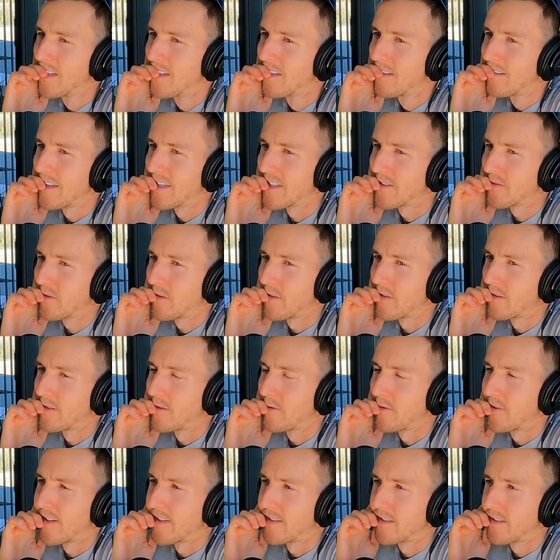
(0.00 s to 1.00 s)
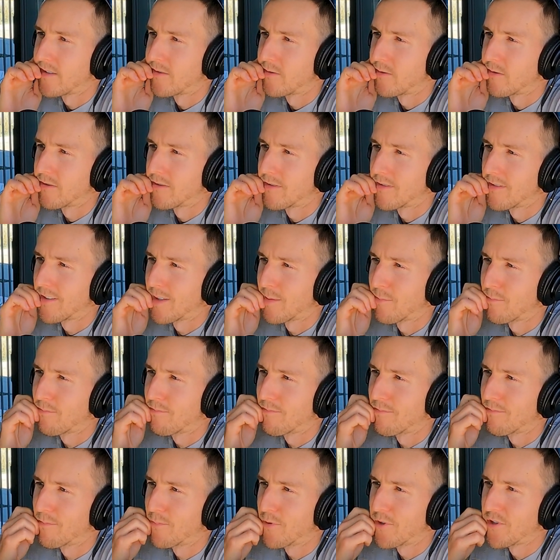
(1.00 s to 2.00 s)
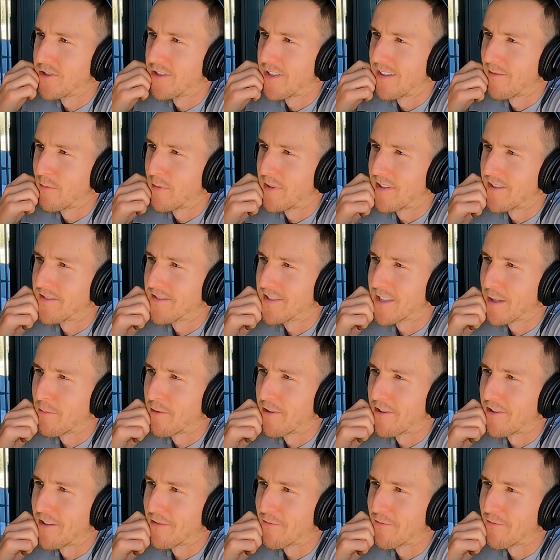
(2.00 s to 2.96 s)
Thanks for doing that detour, and I appreciate everybody else coming along